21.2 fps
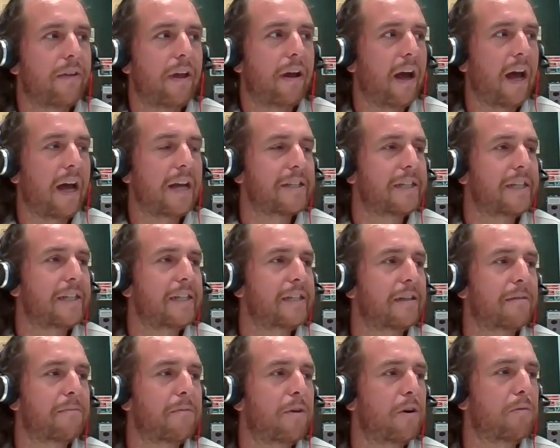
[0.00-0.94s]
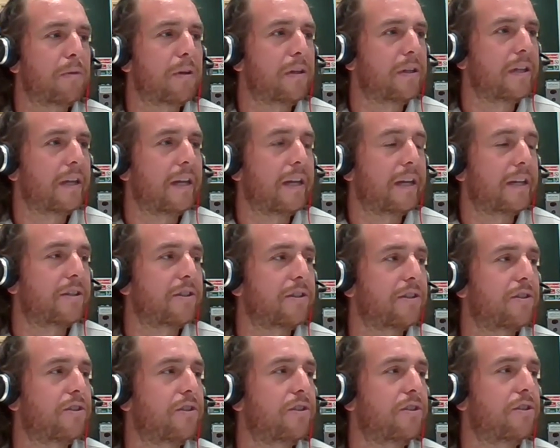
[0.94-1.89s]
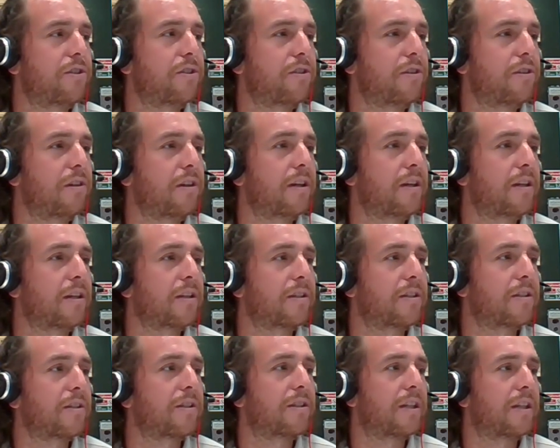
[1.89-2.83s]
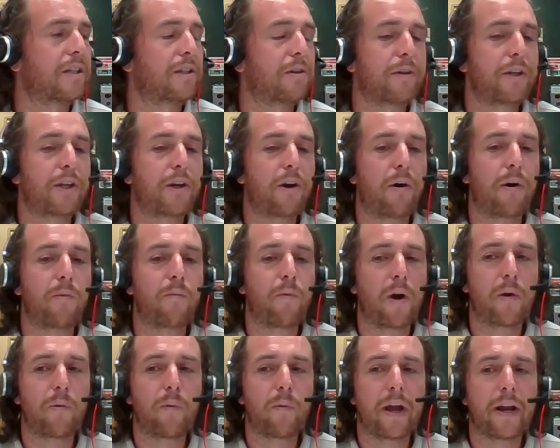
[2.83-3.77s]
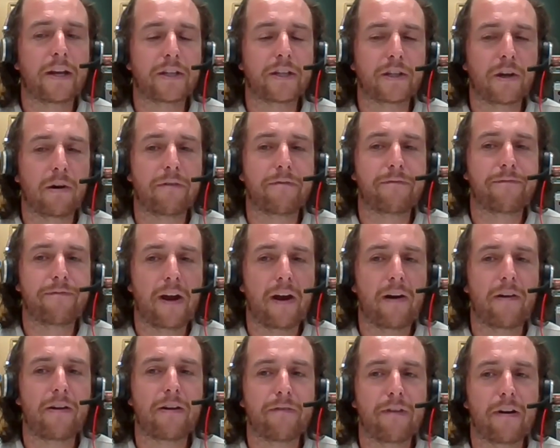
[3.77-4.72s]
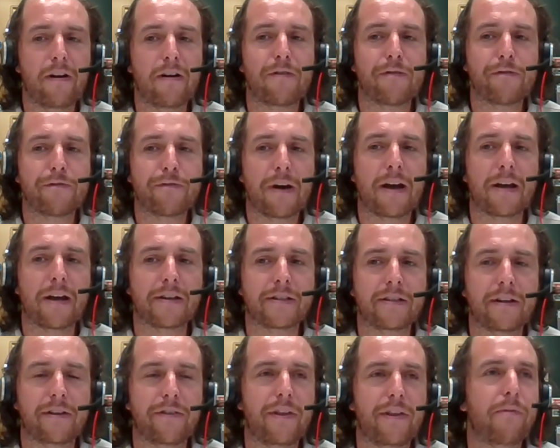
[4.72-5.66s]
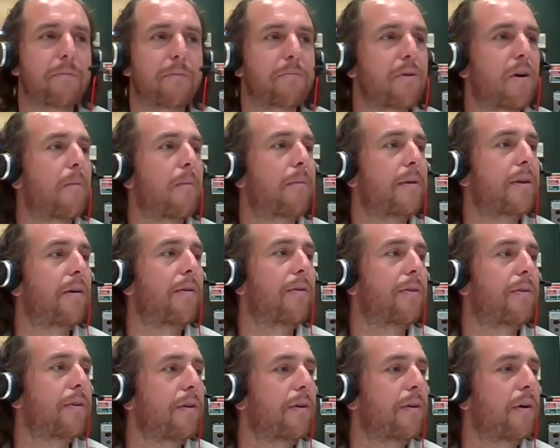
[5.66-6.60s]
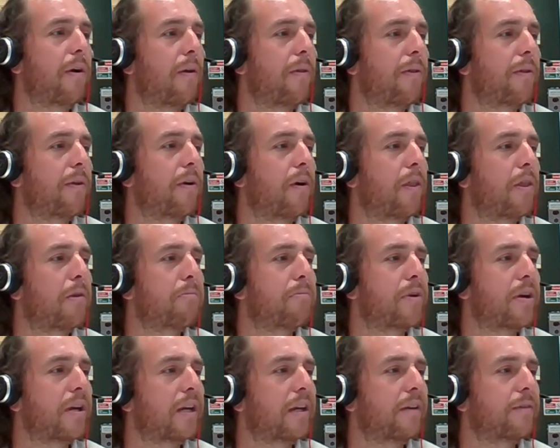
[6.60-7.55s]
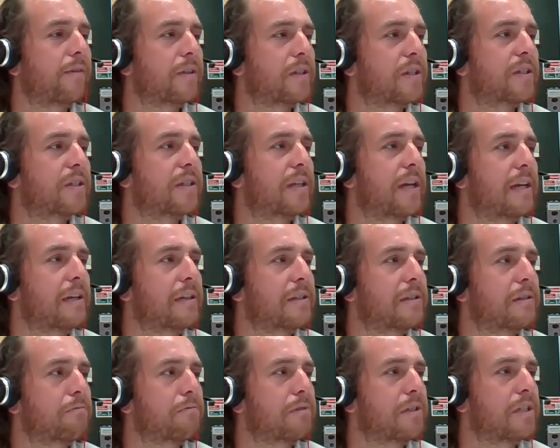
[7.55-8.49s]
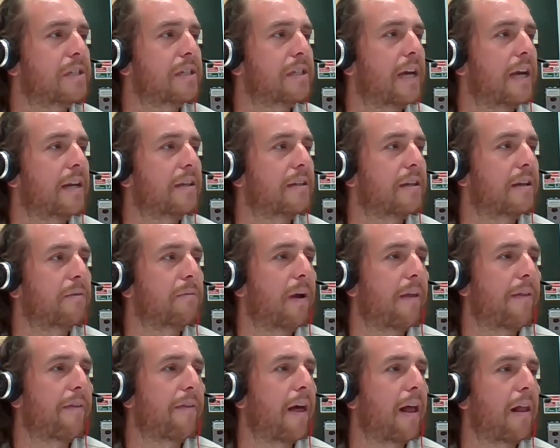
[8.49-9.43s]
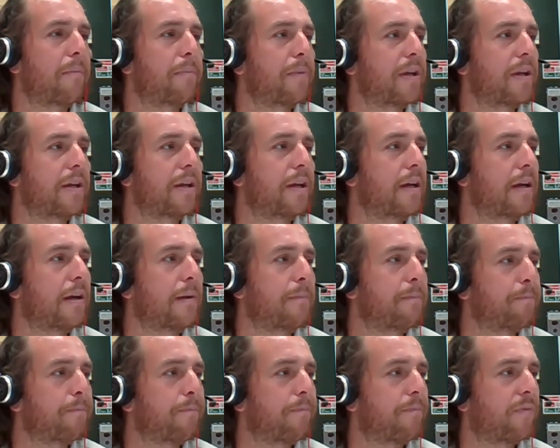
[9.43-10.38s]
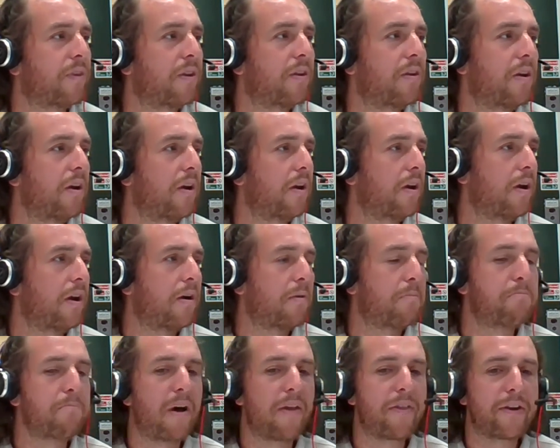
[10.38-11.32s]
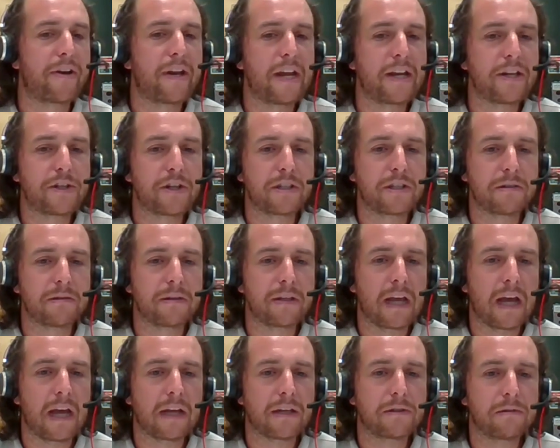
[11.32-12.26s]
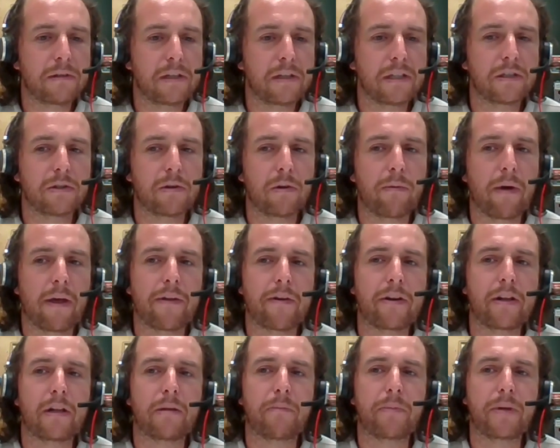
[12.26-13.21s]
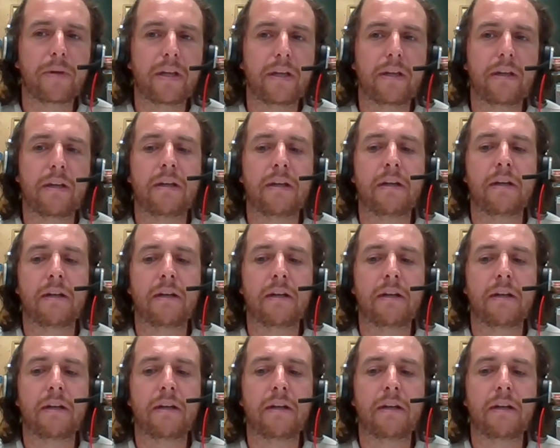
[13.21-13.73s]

as it is at the moment, it's only going one way, and it's going very, very fast. I think we're probably on the brink of a societal reset, and whether that'll be Mother Nature doing that to us, or whether it'll be